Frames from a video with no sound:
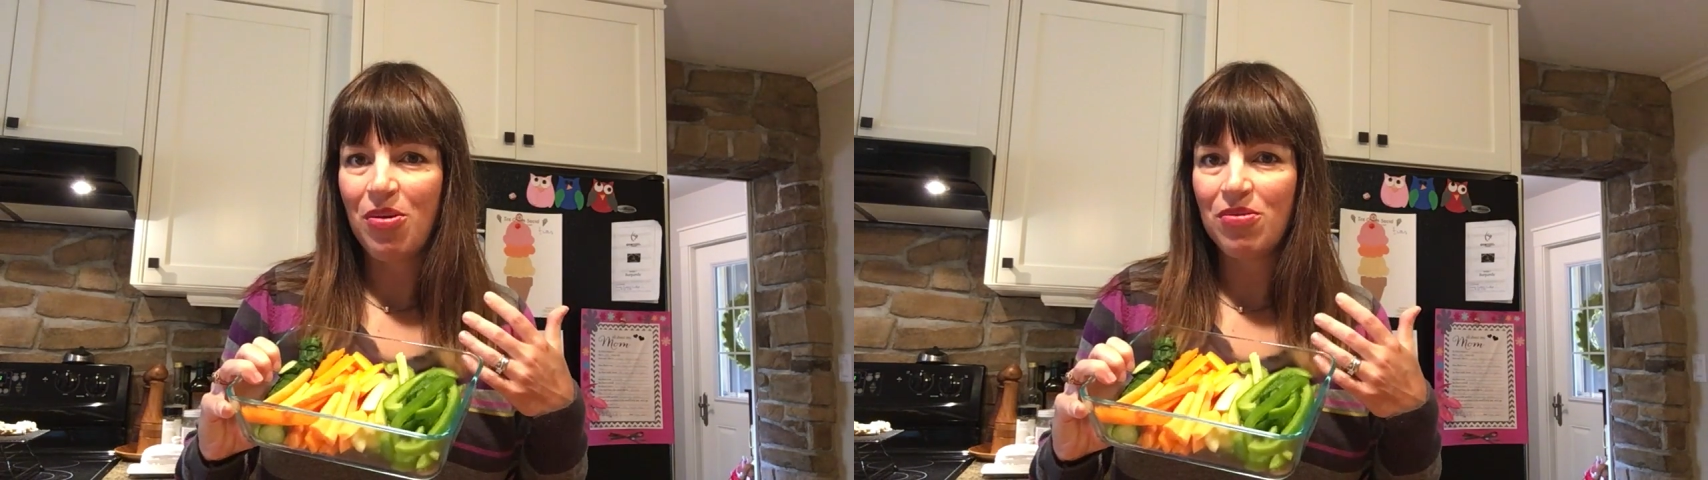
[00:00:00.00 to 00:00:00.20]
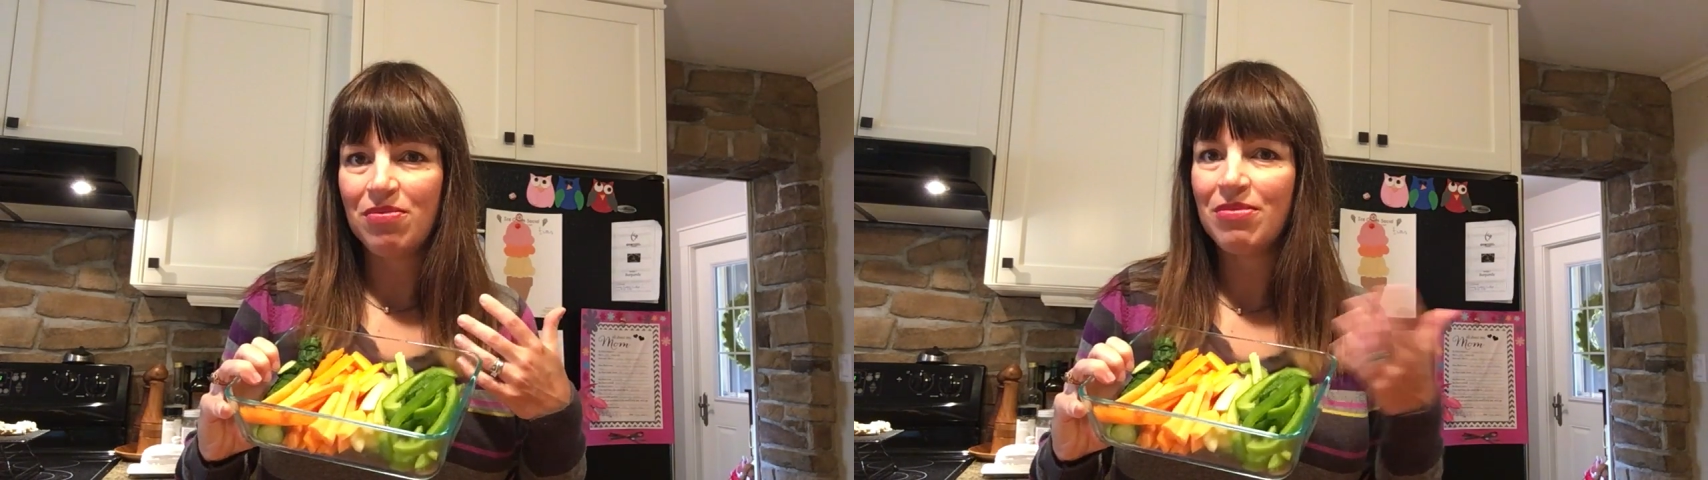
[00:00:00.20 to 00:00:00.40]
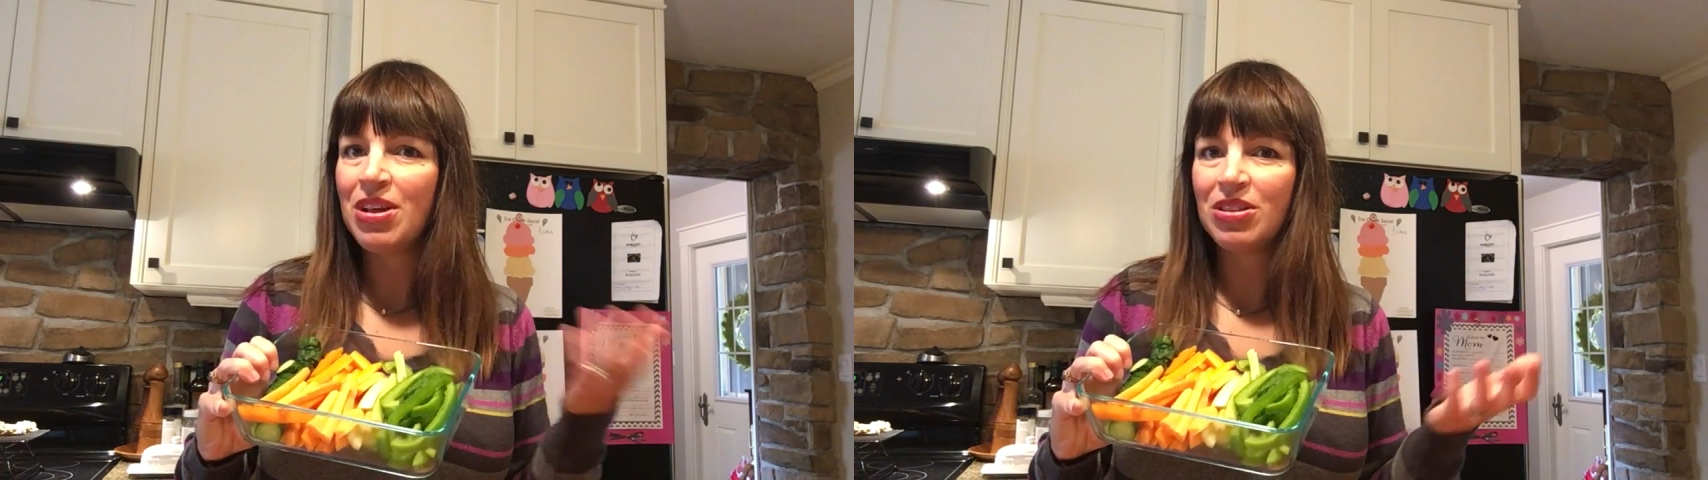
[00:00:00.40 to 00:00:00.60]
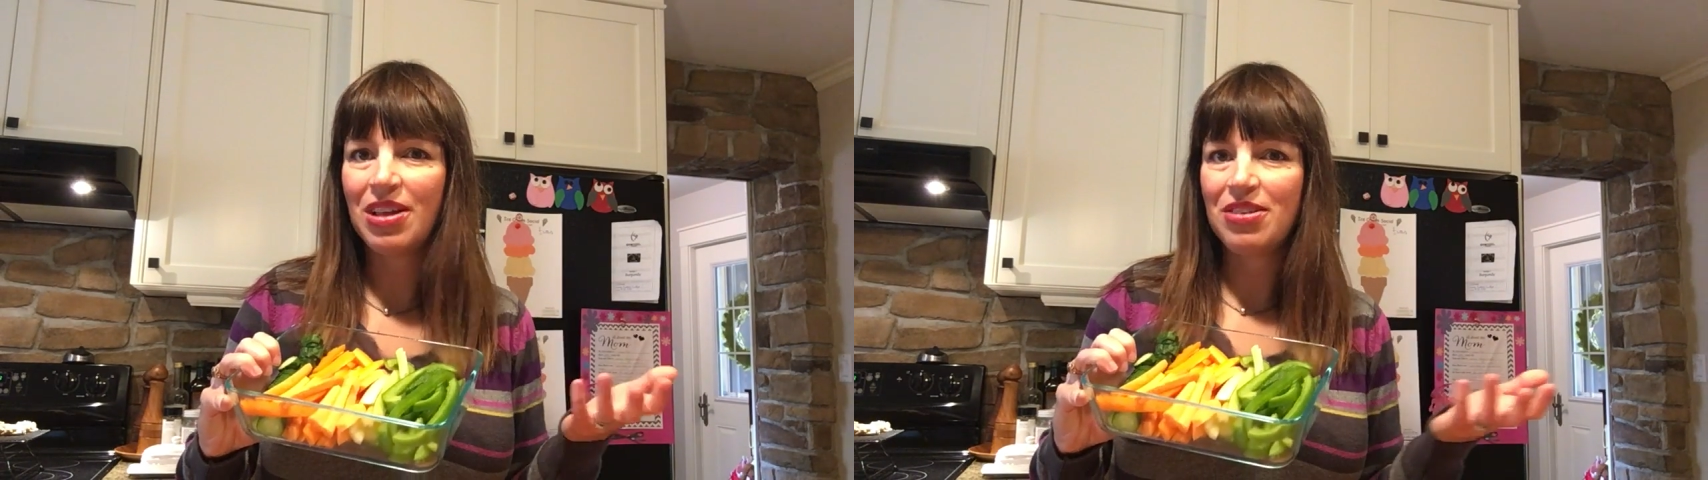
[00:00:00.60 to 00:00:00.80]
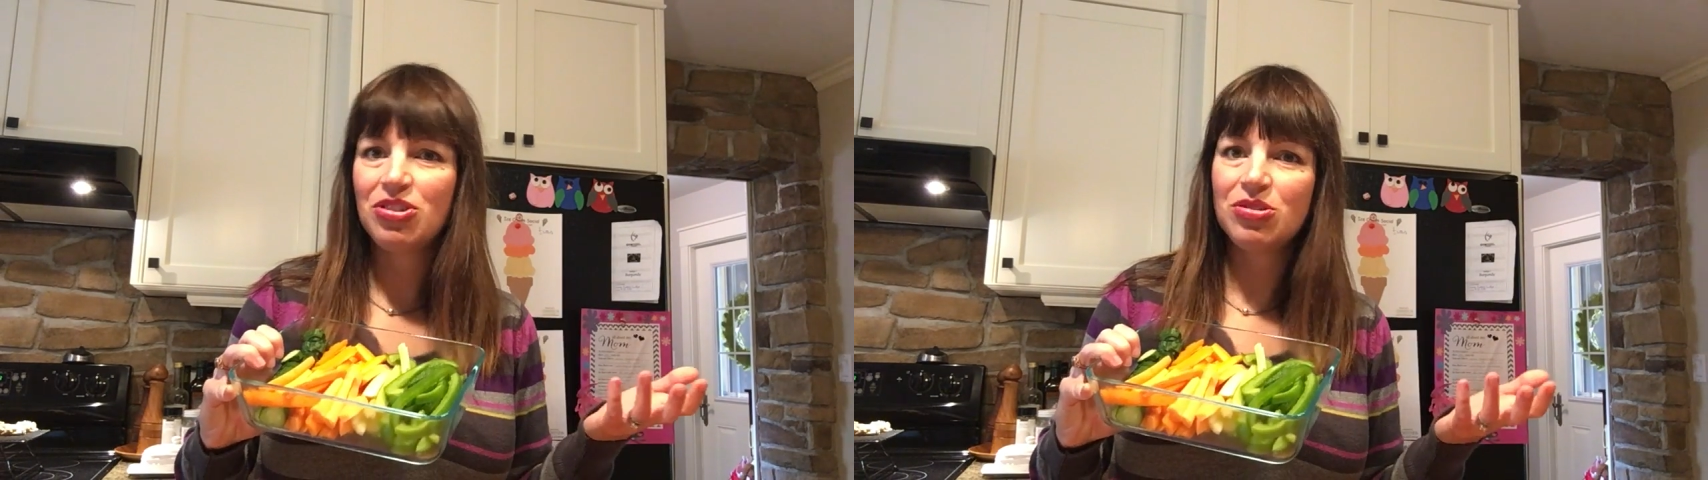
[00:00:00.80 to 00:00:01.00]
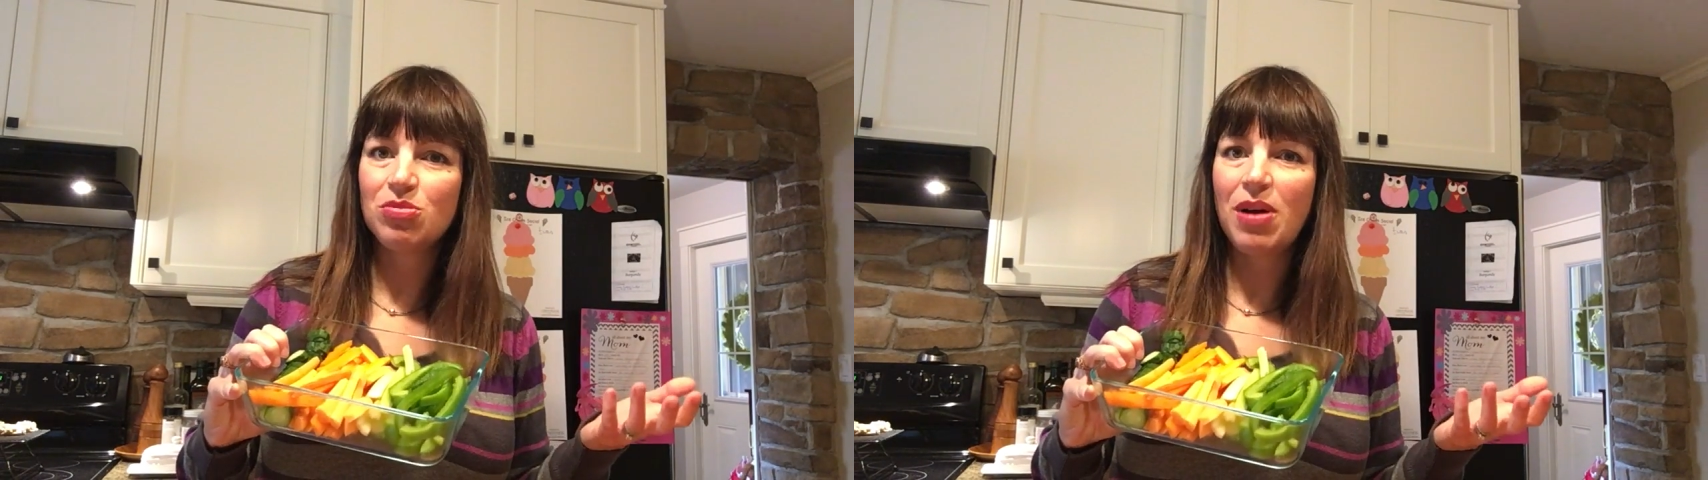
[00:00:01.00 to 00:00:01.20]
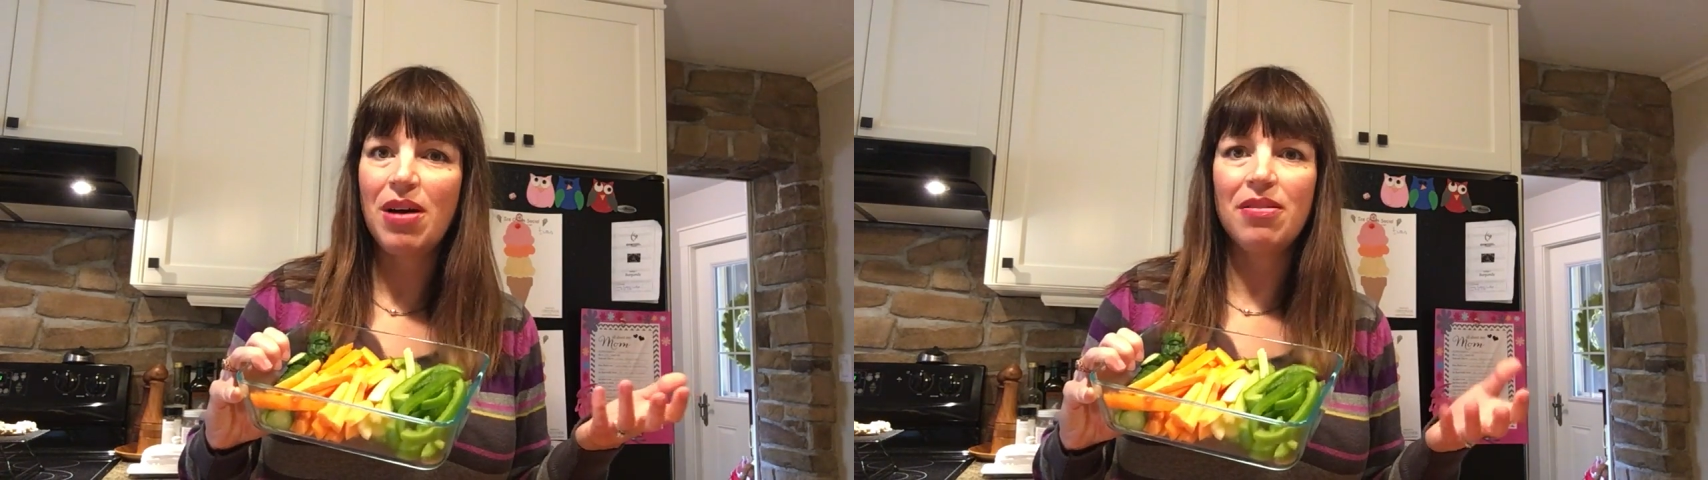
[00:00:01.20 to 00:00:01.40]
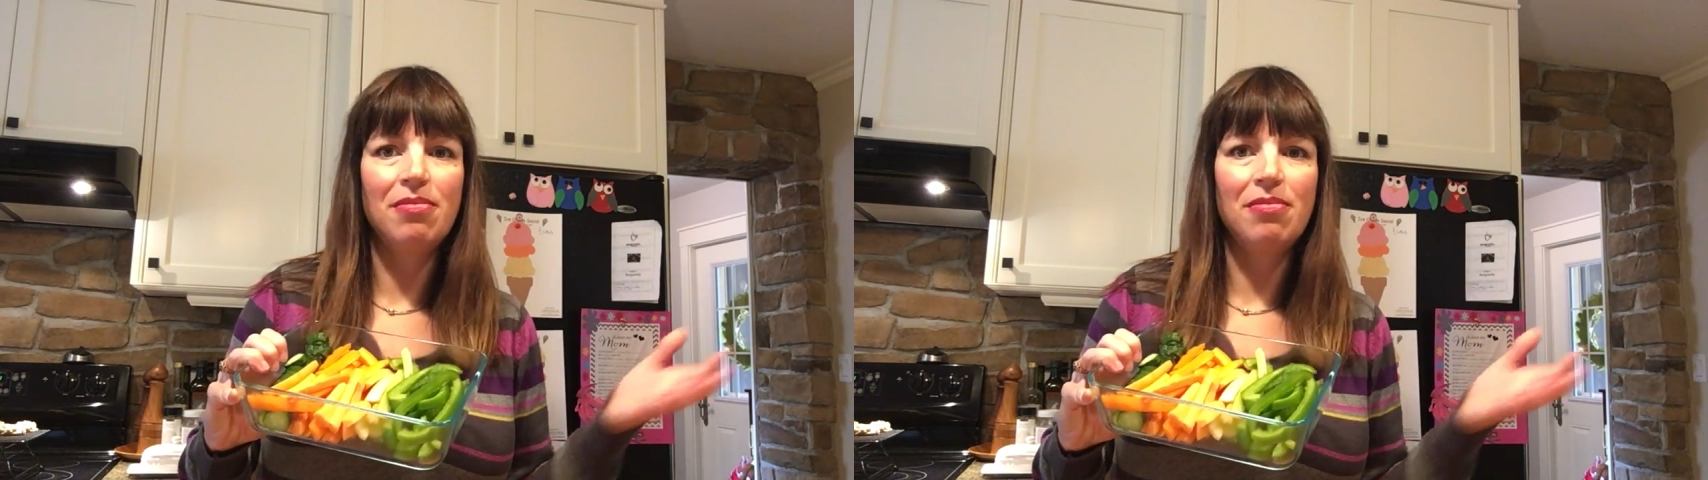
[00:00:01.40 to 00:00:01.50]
own lunch as well.